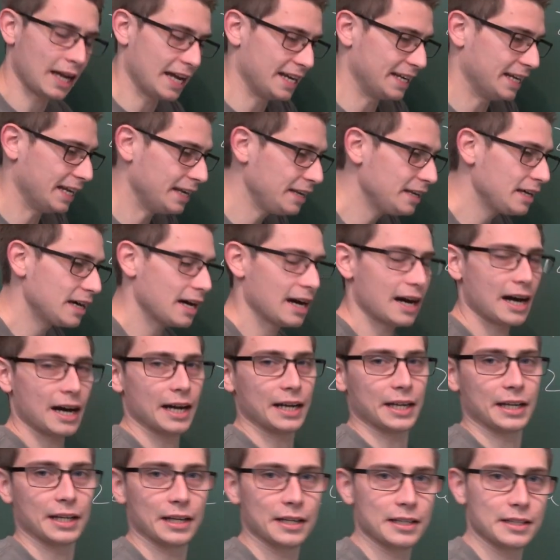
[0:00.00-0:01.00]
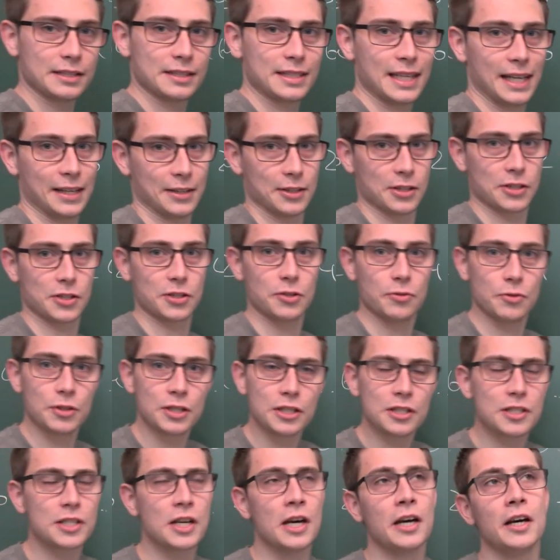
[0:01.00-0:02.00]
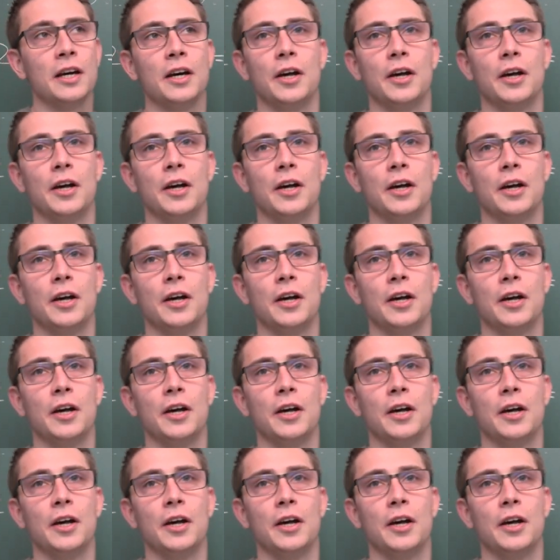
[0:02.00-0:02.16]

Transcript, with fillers: And then I tell the students,